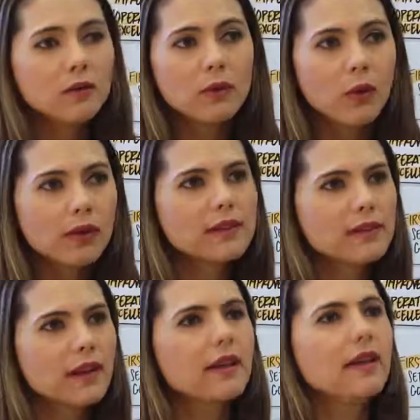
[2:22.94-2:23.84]
don't
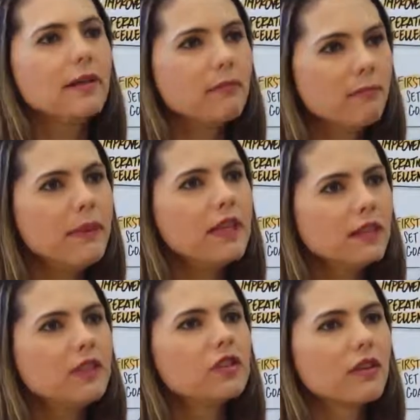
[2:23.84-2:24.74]
necessarily meet
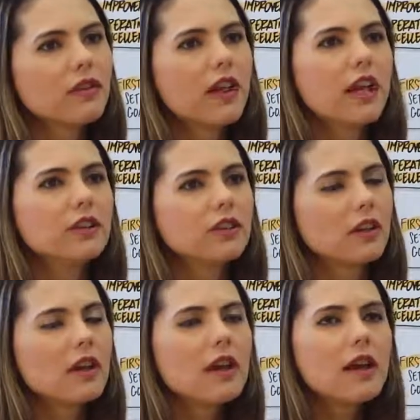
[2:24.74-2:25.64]
LEED
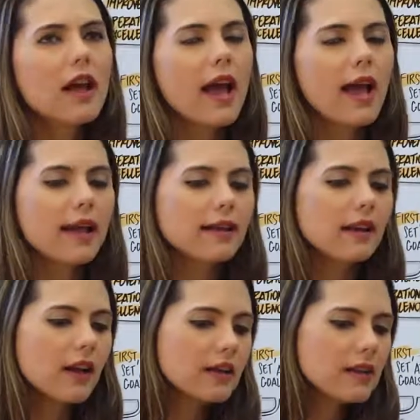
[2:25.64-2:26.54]
certification. And
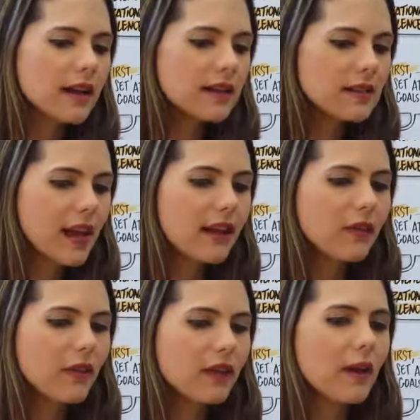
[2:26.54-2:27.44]
another exciting
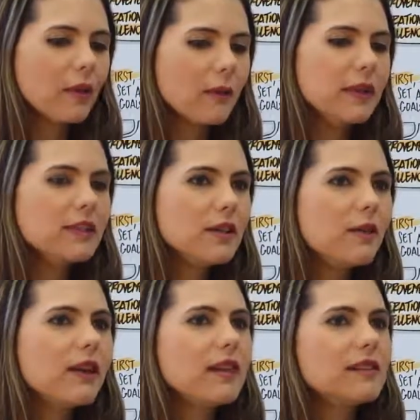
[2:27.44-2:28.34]
thing that we'll be
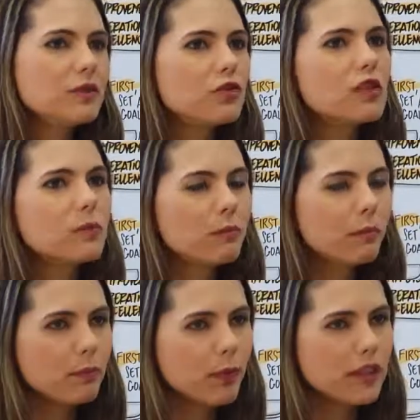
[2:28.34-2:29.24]
doing is just
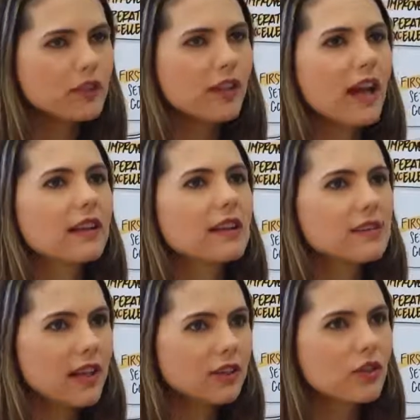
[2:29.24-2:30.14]
putting together a
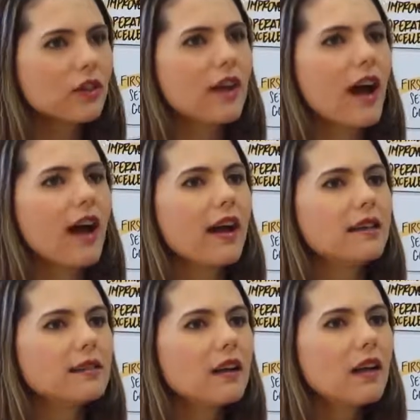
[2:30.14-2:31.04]

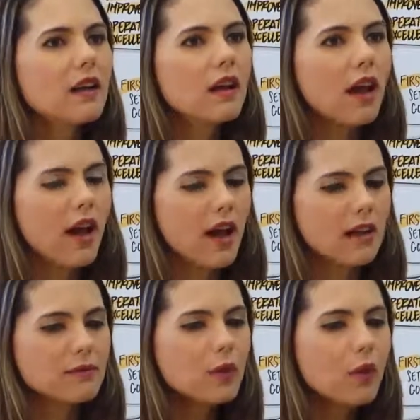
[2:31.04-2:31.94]
centralized
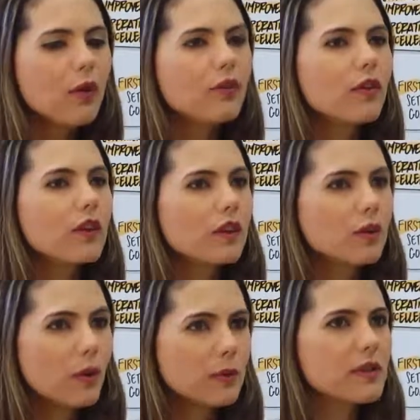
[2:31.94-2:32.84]
tool for
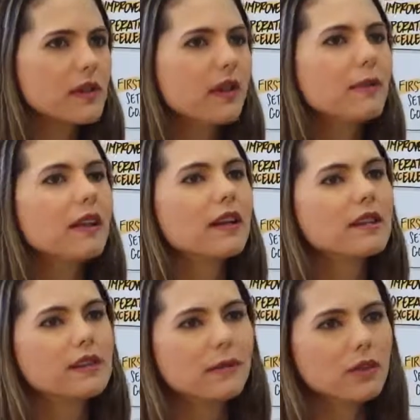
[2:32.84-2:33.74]
corporate sustainability,
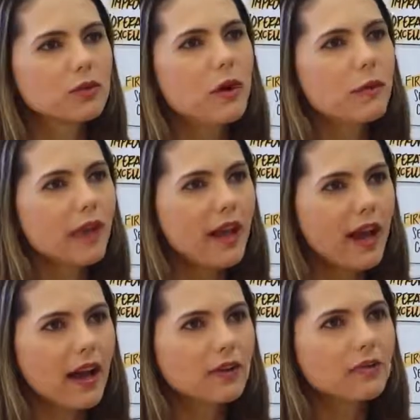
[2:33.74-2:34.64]
similar to what we
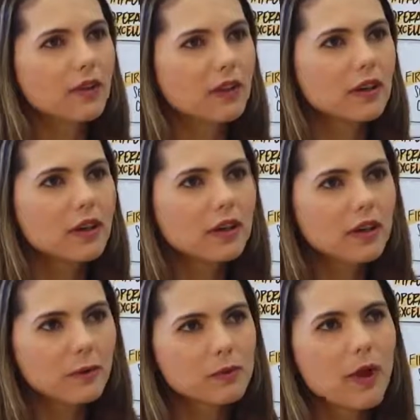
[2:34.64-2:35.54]
had for
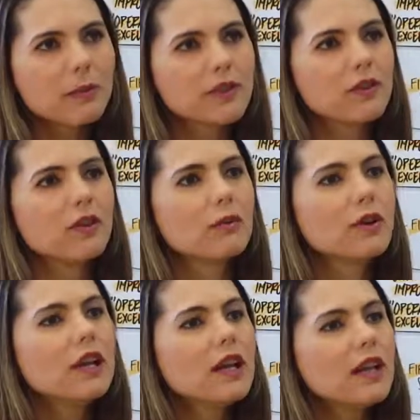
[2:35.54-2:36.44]
Thomas Properties Group,
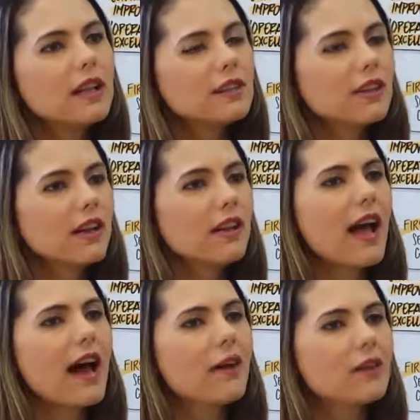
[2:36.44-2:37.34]
that's going to
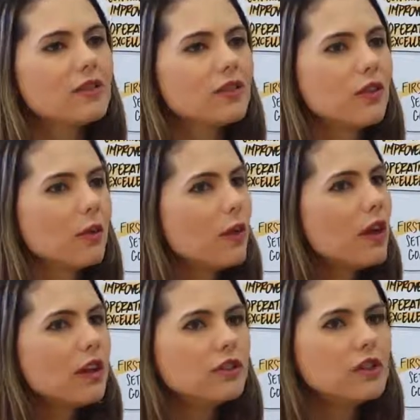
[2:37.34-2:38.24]
allow us to
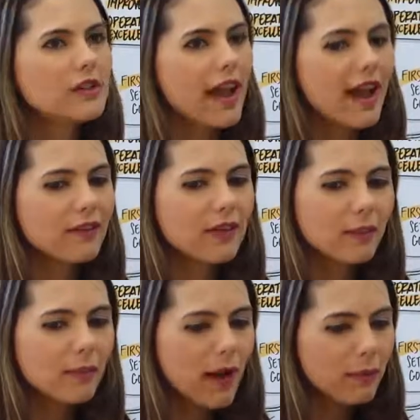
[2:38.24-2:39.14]
just
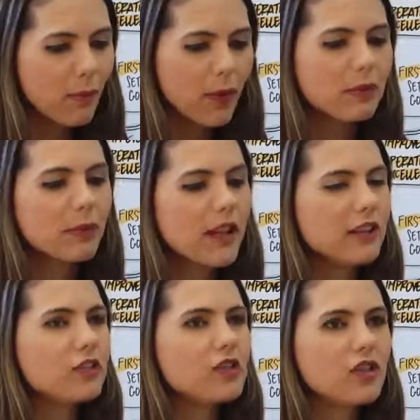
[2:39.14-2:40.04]
have a point
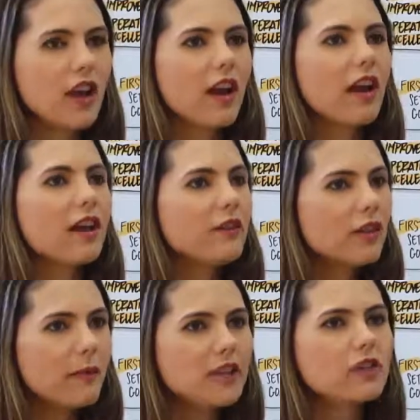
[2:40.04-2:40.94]
place to share
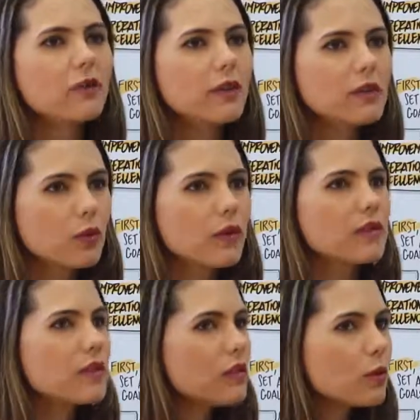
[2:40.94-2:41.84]
information,
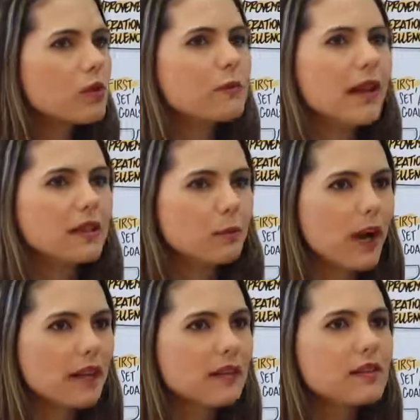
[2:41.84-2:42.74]
resources, tools, best
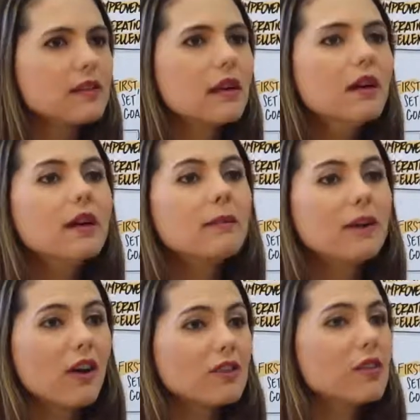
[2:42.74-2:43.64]
practices, but
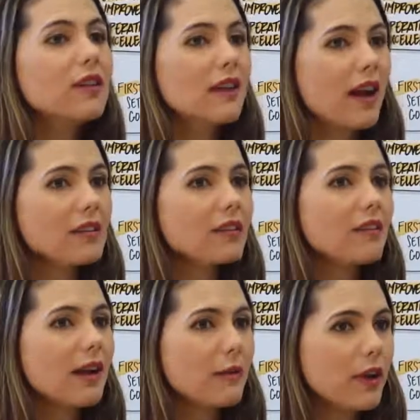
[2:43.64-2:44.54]
also entice
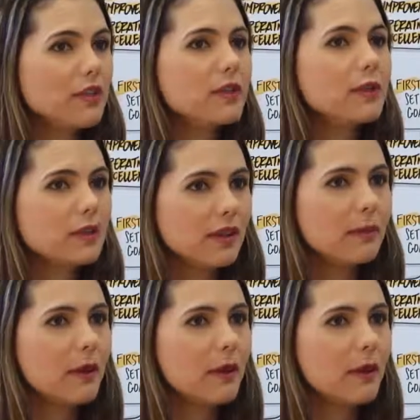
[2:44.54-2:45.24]
collaboration between the